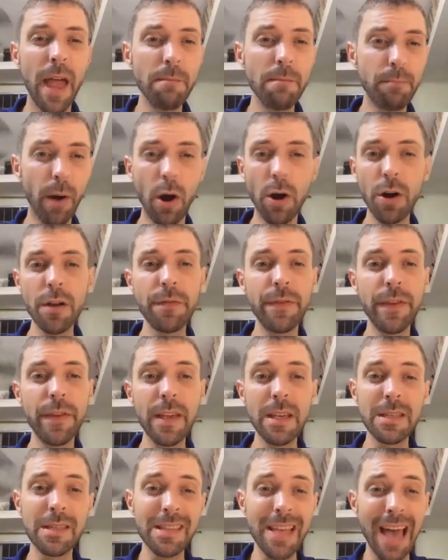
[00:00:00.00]
part of
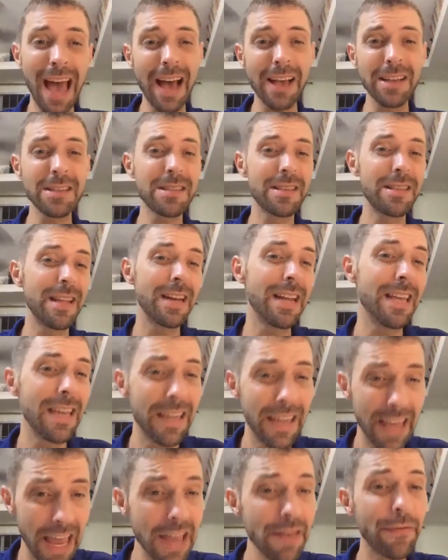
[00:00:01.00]
his task that he
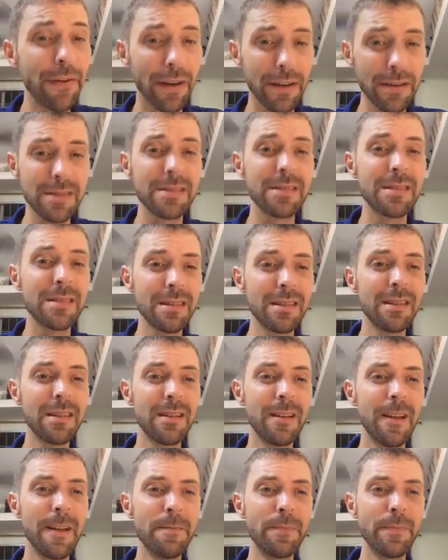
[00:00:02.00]
gave us
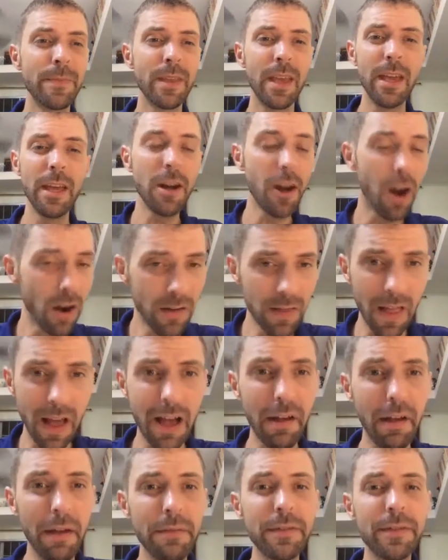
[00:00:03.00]
in our
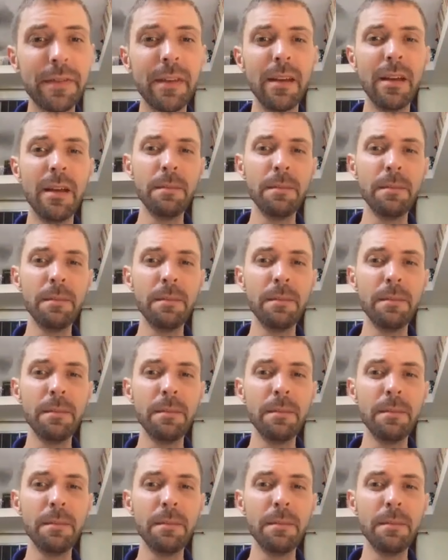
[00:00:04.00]
lives